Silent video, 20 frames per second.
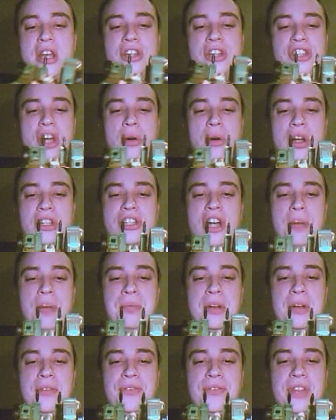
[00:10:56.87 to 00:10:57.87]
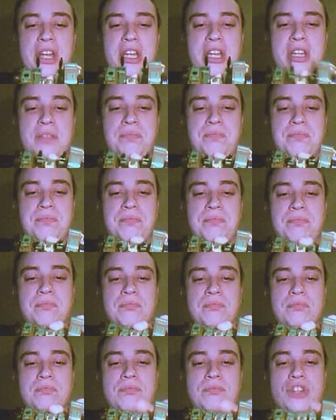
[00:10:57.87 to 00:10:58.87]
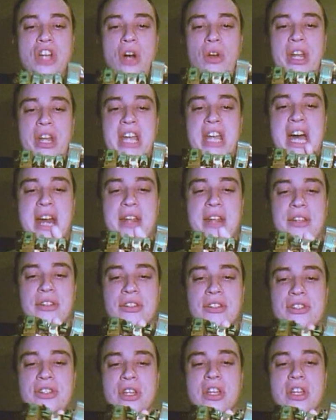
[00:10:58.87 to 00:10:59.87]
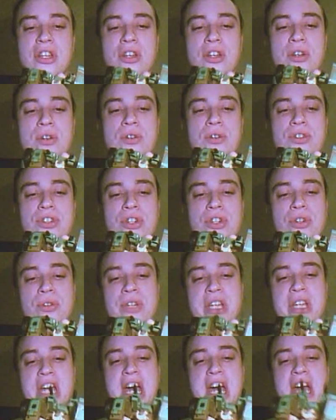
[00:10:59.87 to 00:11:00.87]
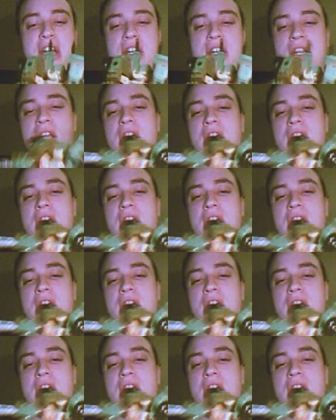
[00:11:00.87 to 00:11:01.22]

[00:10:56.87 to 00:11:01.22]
So on top of the shoulder cannons, you do get